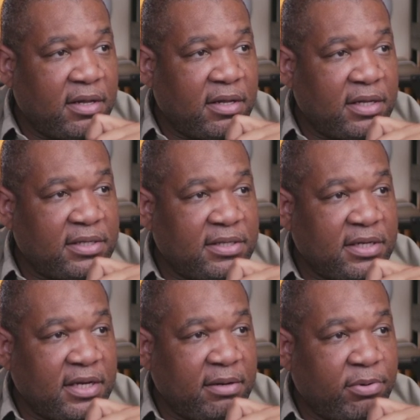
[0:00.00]
Let's
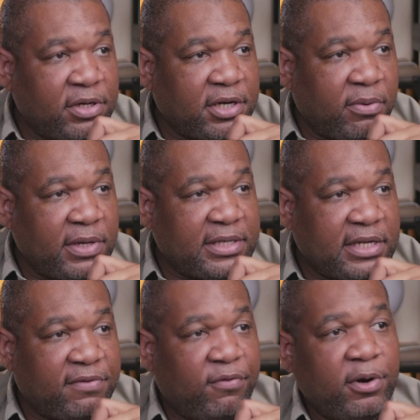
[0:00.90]
see. British Airways
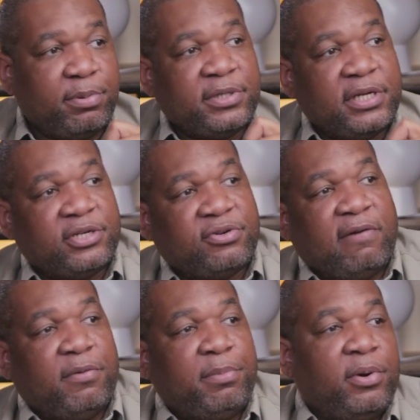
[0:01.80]
has a 40%
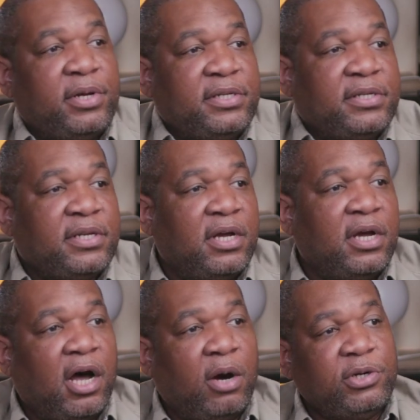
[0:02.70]
travel bonus
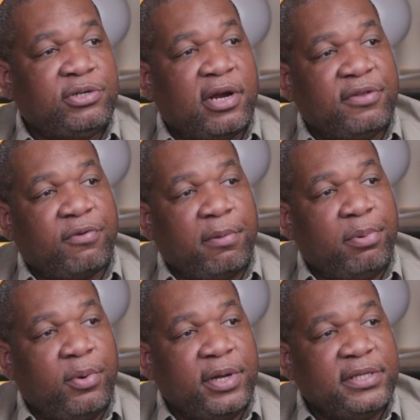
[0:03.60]
when transferring
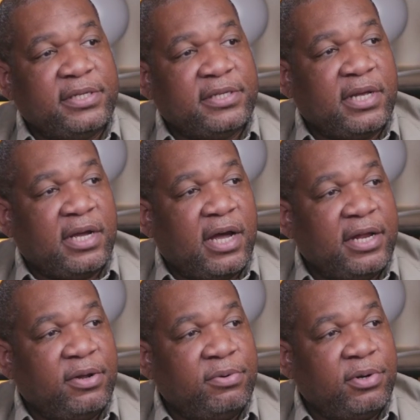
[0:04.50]
points. I
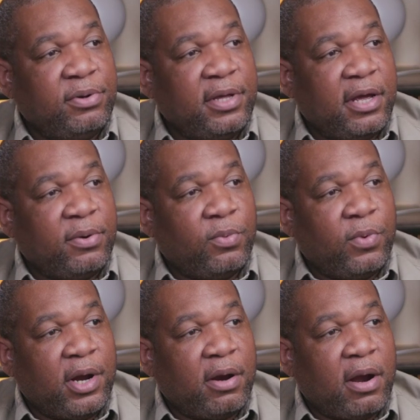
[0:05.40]
don't know yet
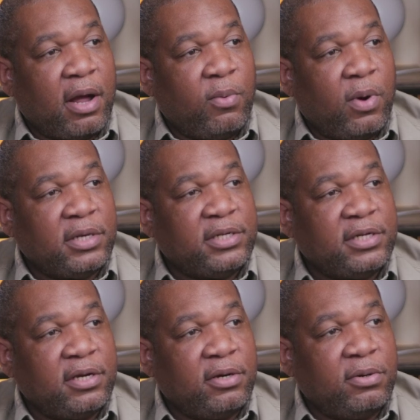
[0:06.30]
where I want to
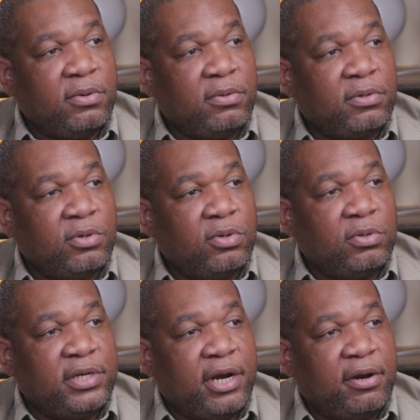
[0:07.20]
go.
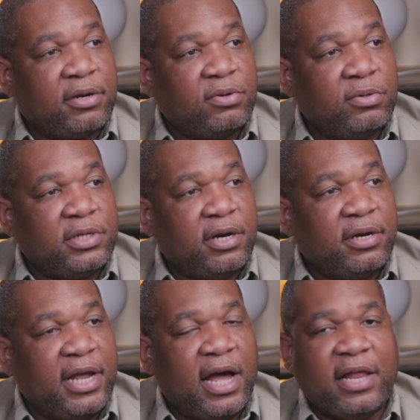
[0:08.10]
Cool, Darren. Cool,
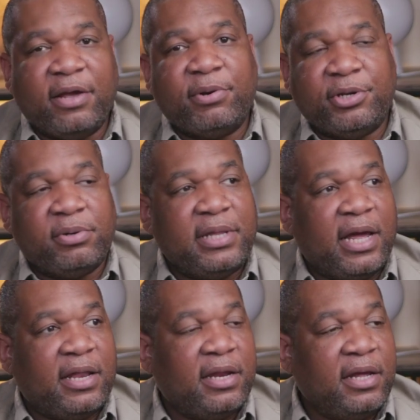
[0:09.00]
Darren. Yeah, they were doing
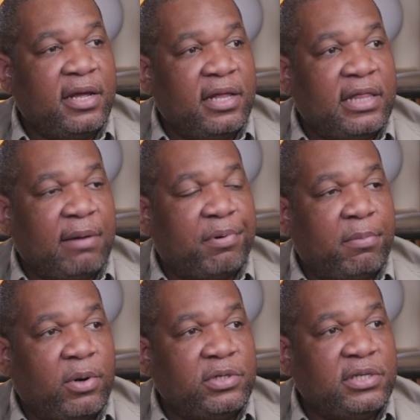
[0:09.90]
that
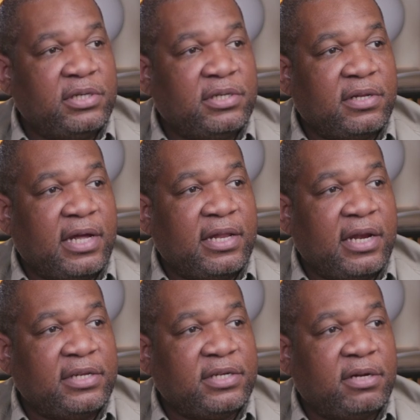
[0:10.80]
promotion. So
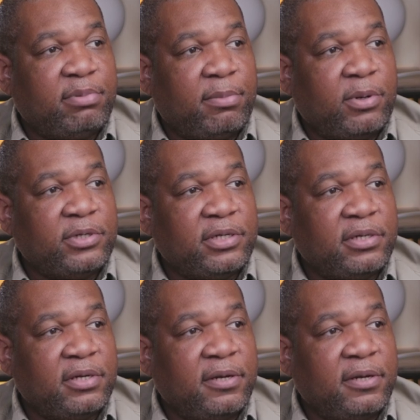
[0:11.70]
that is a good promotion.